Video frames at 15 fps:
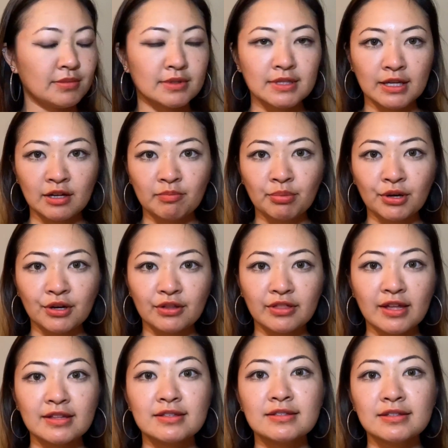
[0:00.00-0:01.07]
date of birth
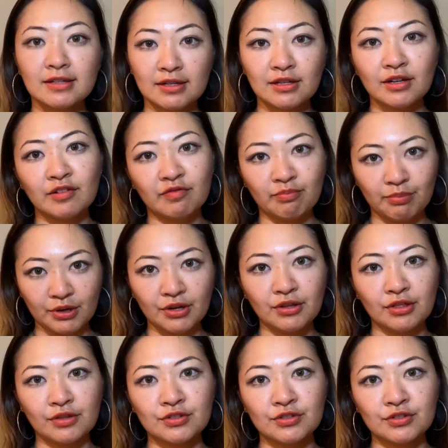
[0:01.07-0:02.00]
and city of birth.